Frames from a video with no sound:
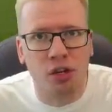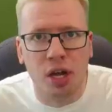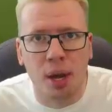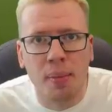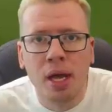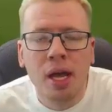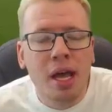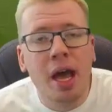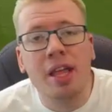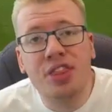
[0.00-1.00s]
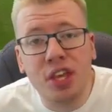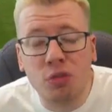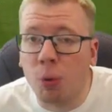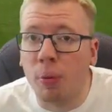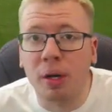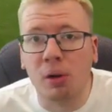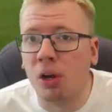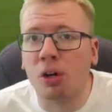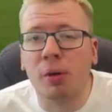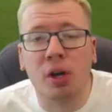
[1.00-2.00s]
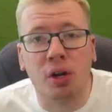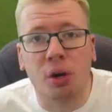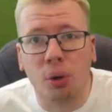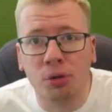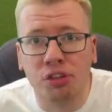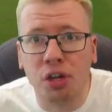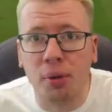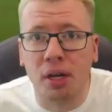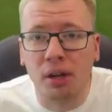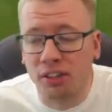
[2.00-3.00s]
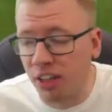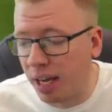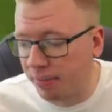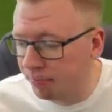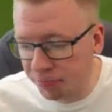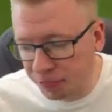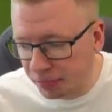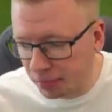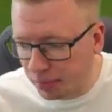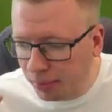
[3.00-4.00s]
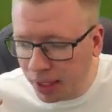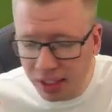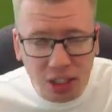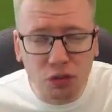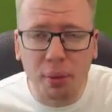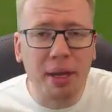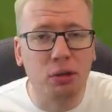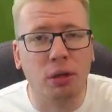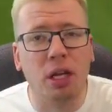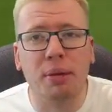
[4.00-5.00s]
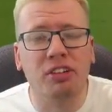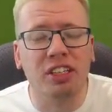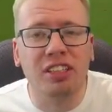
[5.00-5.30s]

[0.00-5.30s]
And at this point, we looked like we got it all to do. And like I say, this for me was one of the most